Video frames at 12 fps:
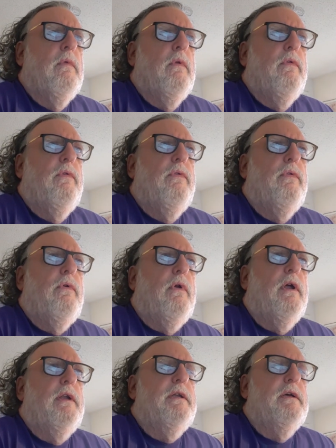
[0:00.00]
Thought
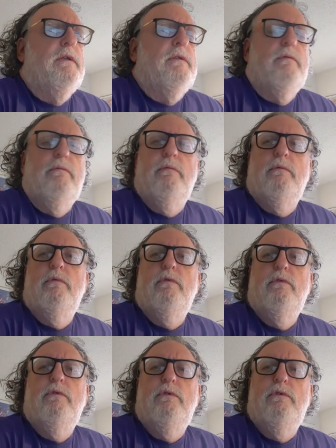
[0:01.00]
I'd
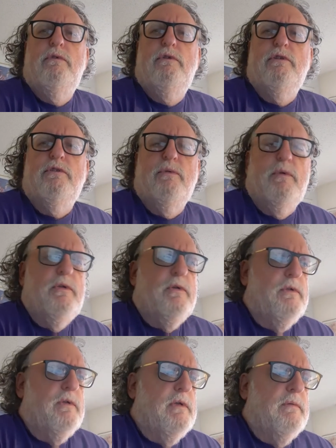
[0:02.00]
just do a
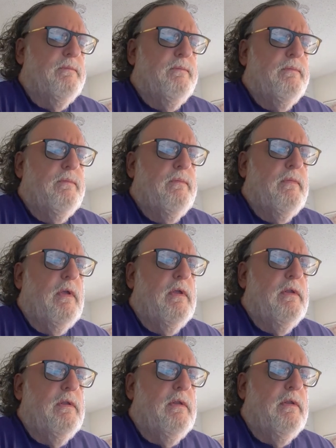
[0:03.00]
little
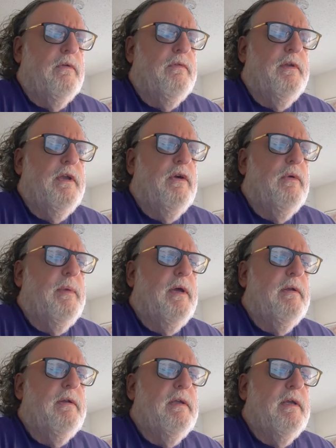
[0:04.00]
video
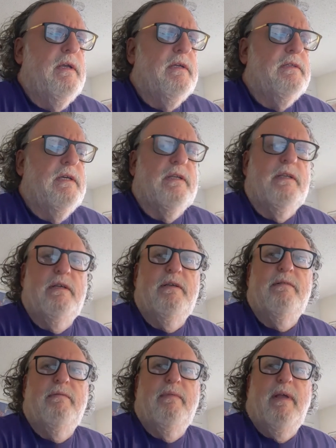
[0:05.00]
about exactly
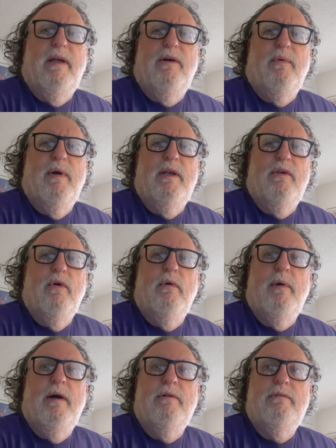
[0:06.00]
how I go
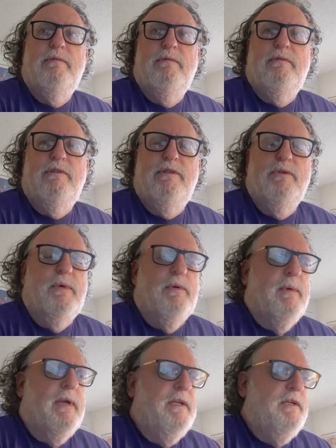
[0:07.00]
about doing
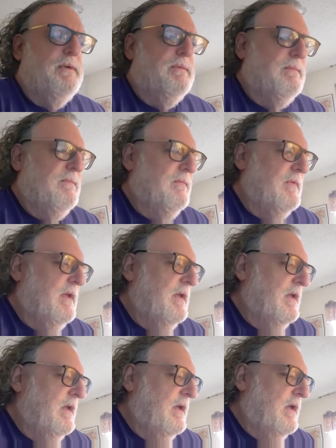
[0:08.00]
what I do.
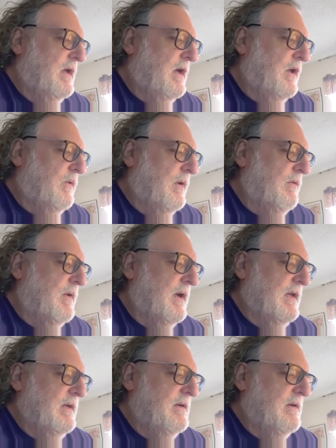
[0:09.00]
How do I
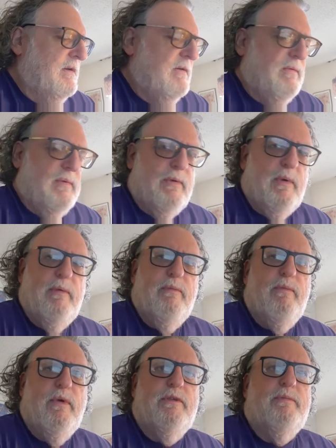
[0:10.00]
write?
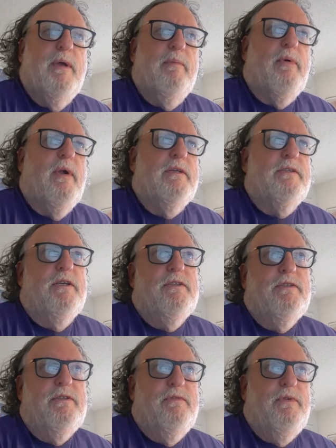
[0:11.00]
What's my
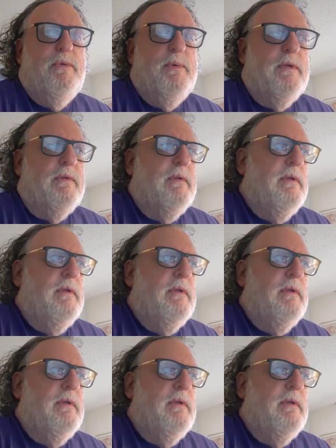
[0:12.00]
process, if you will?